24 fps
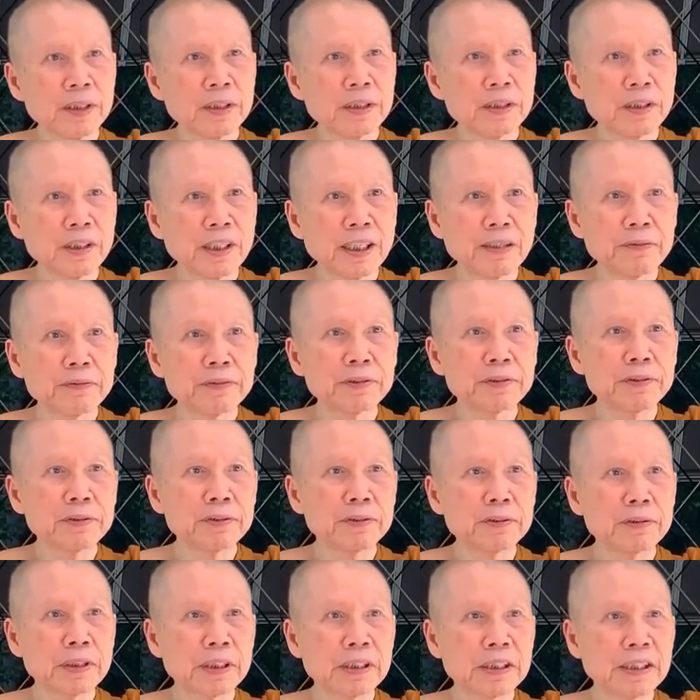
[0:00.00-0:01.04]
You have
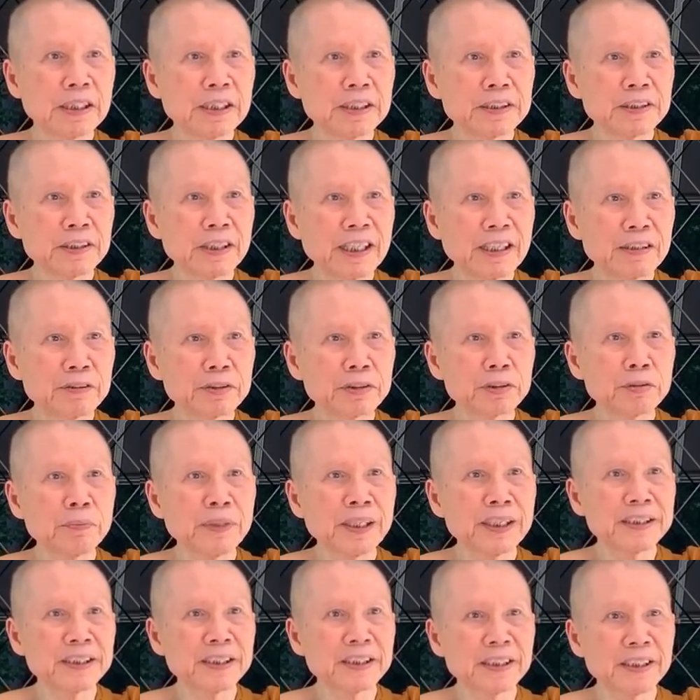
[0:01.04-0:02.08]
to learn how to
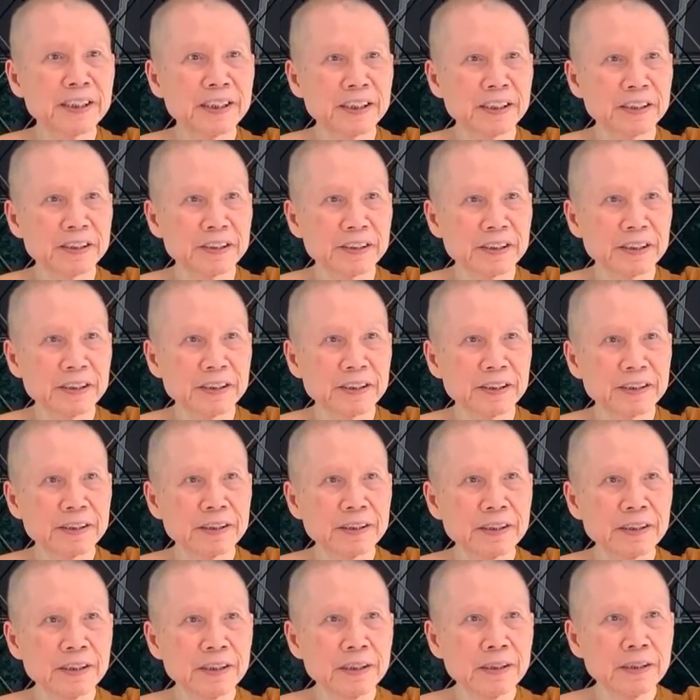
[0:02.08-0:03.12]
meditate. See?
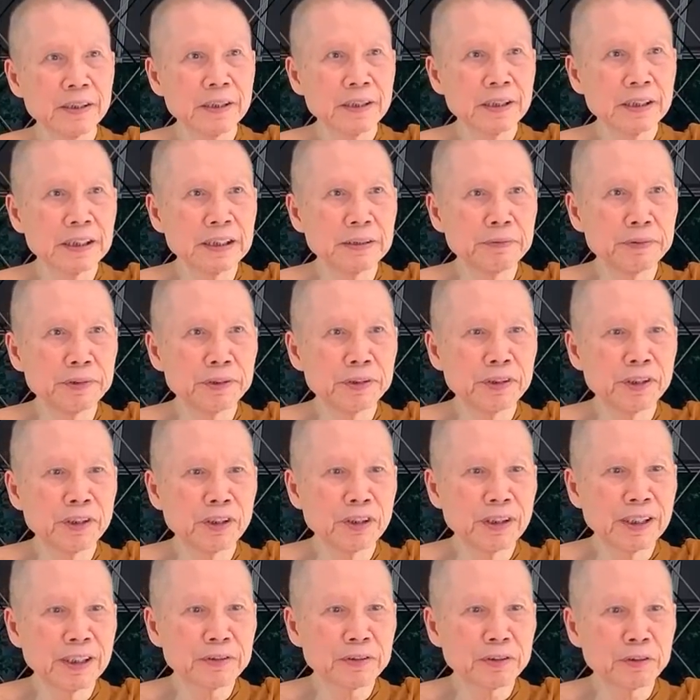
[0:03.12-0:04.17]
If you
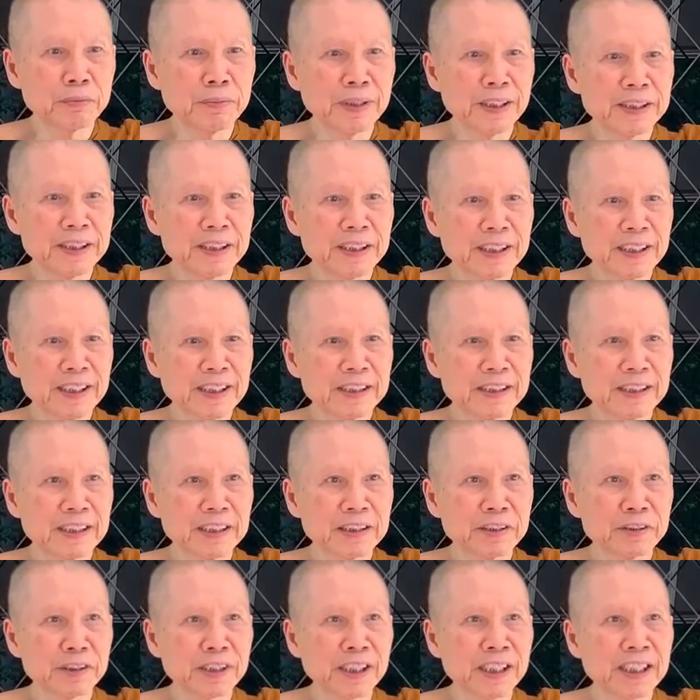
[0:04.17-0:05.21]
know how to meditate,
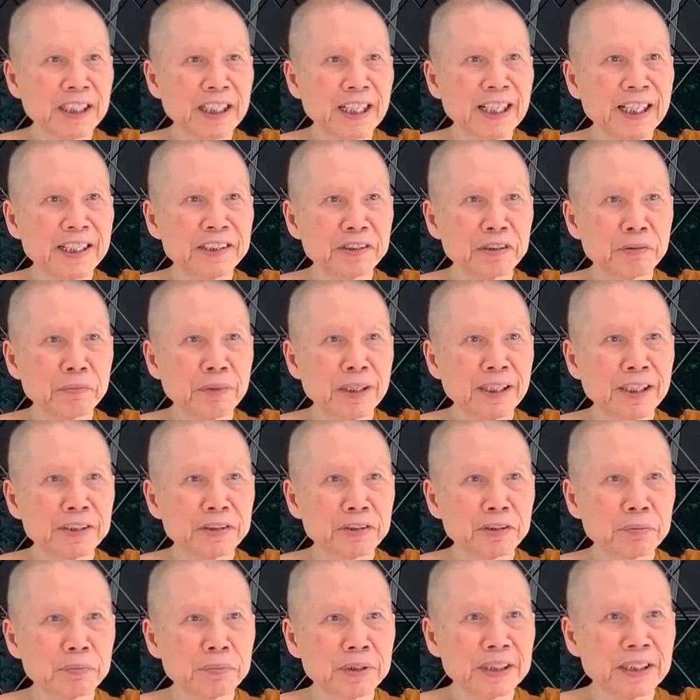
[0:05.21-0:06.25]
then you can guide your mind
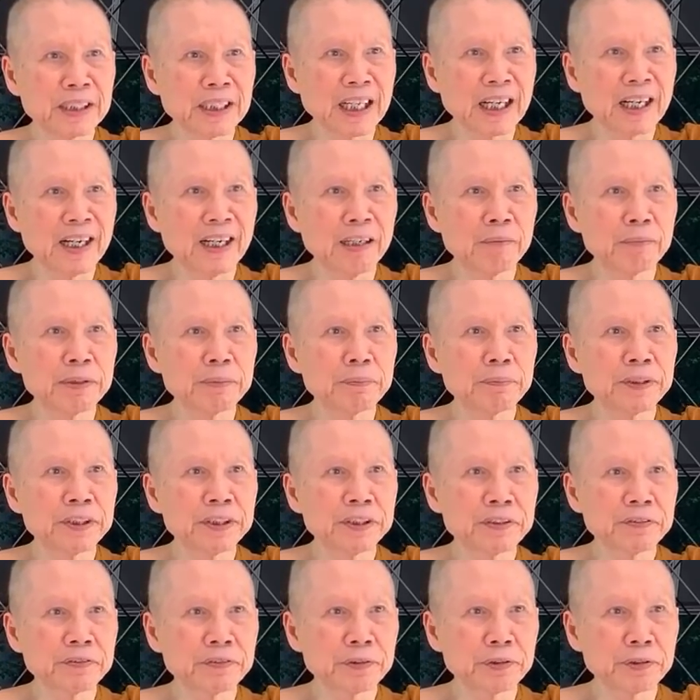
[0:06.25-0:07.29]
to be calm and
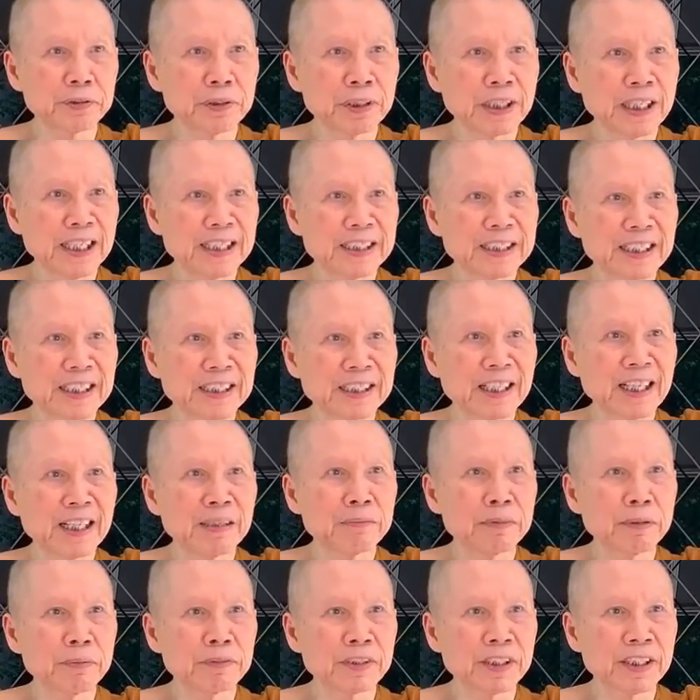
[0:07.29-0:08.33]
peaceful at the
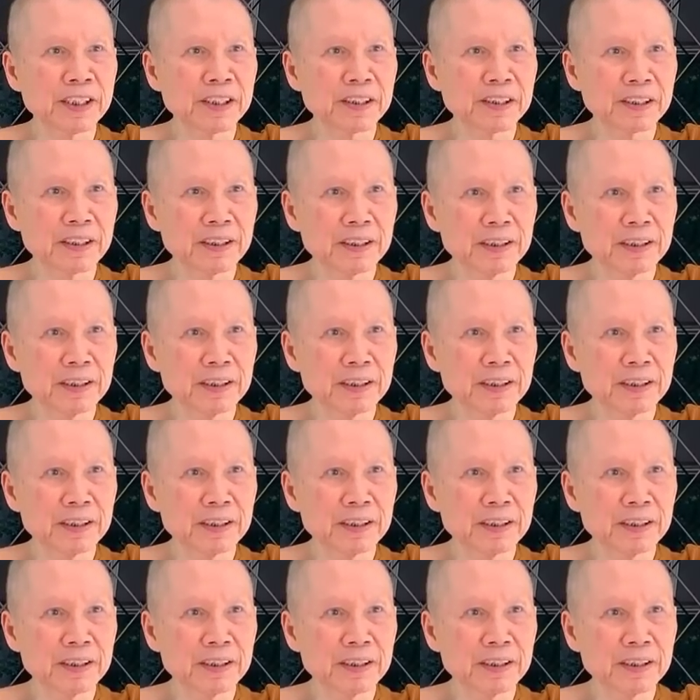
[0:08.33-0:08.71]
time of death.